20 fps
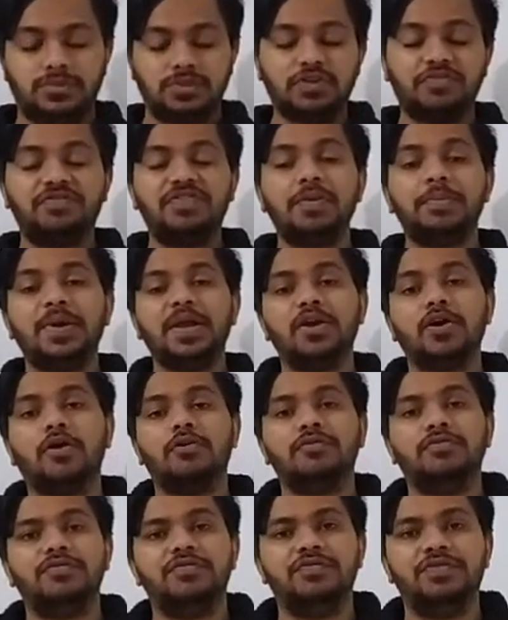The flipping
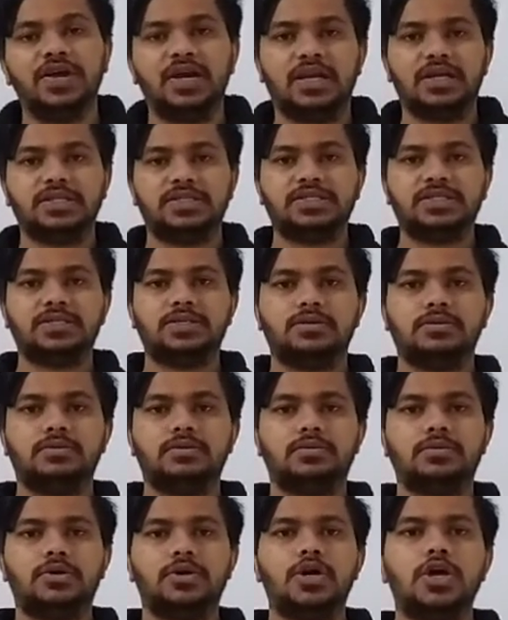of wings.
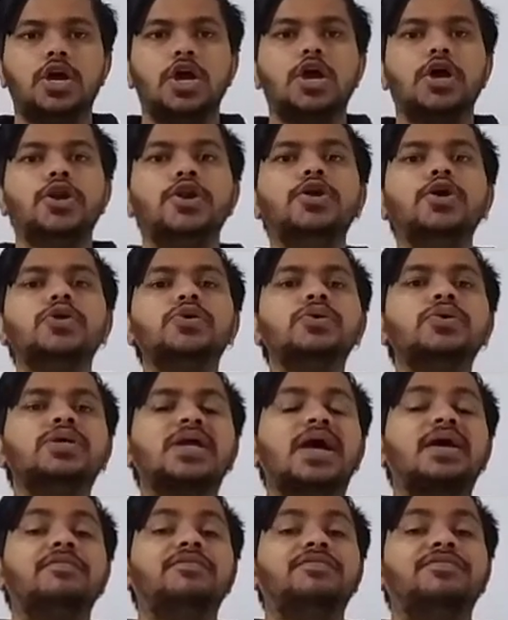Due to
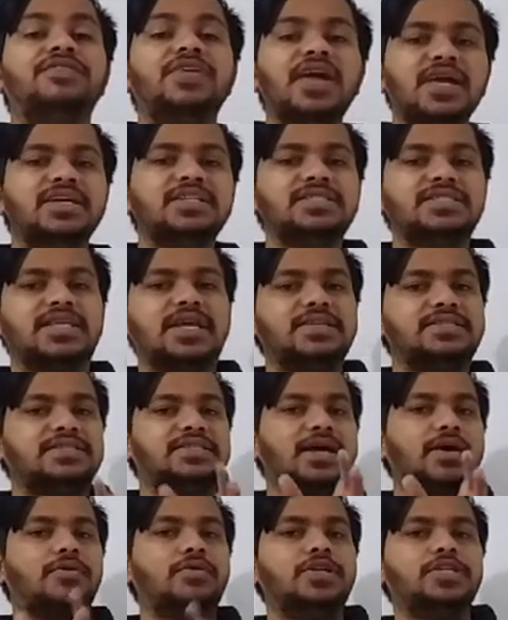their wings, that
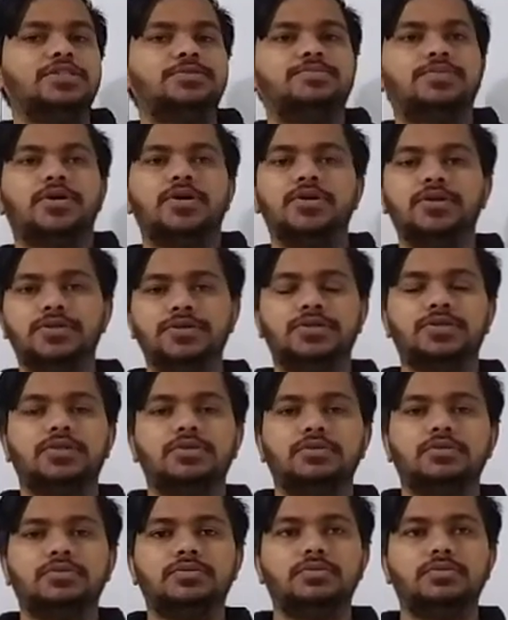sound is produced.